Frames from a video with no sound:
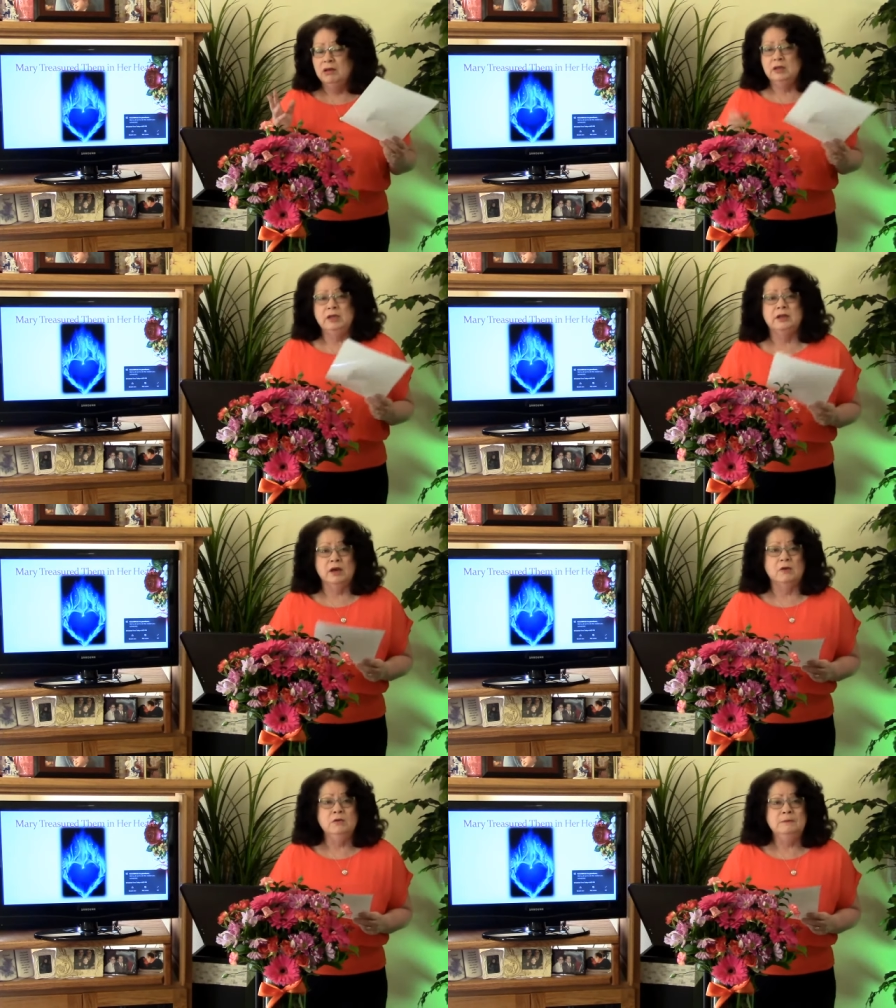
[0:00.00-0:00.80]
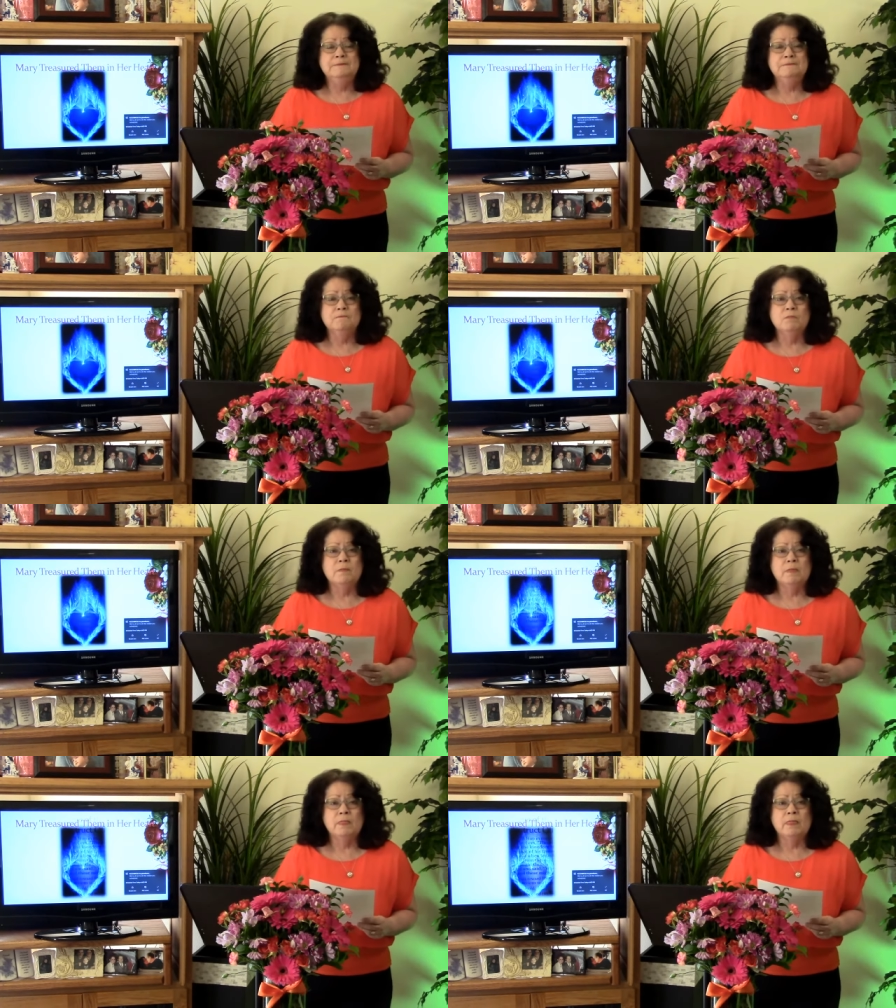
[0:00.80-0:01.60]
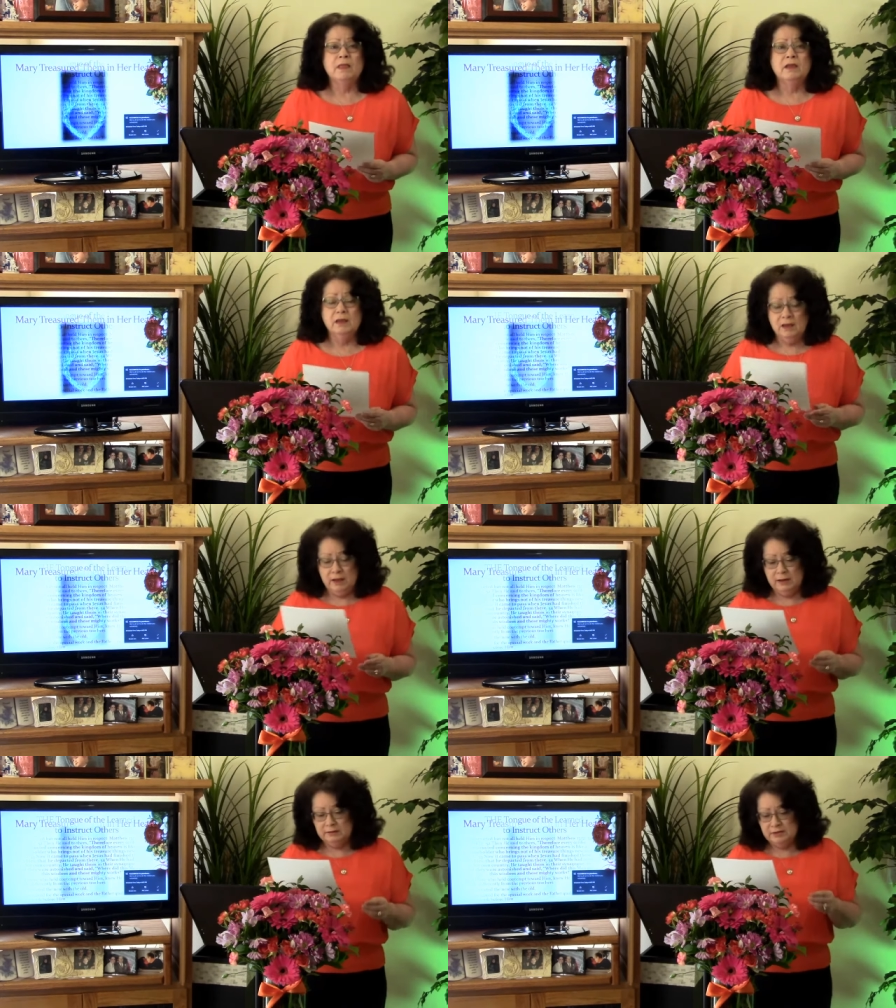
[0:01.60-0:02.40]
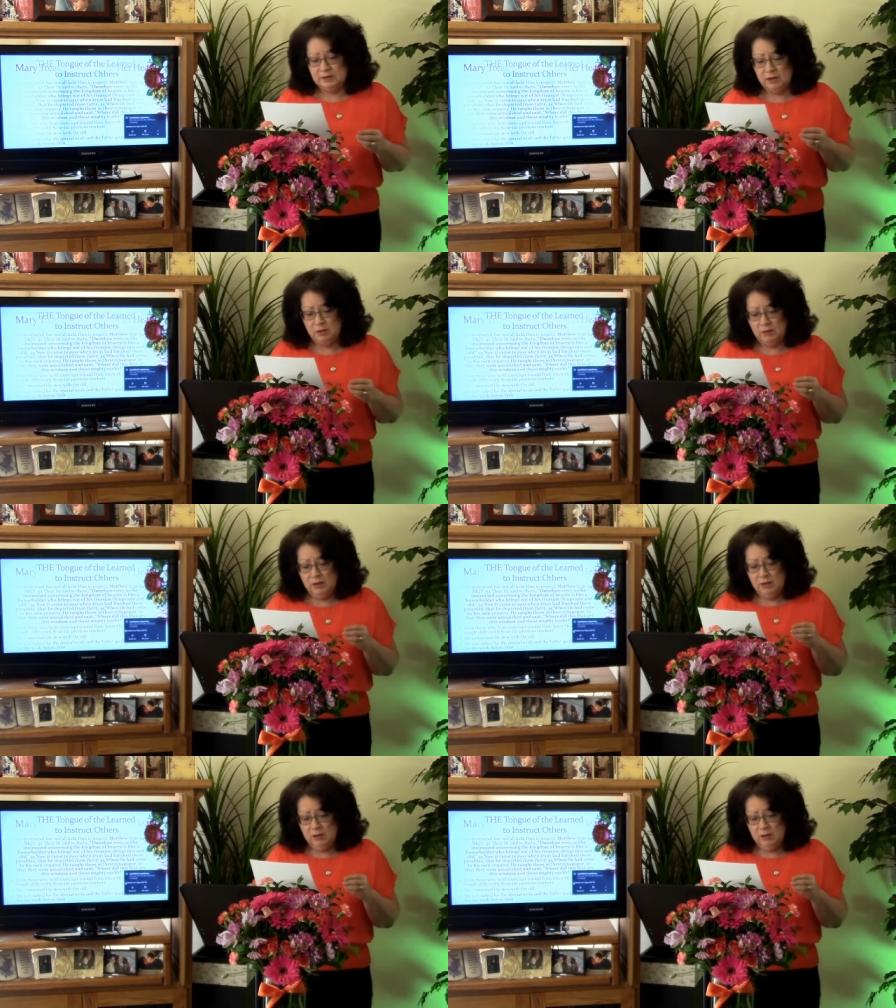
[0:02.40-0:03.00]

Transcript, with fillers: you know. And so,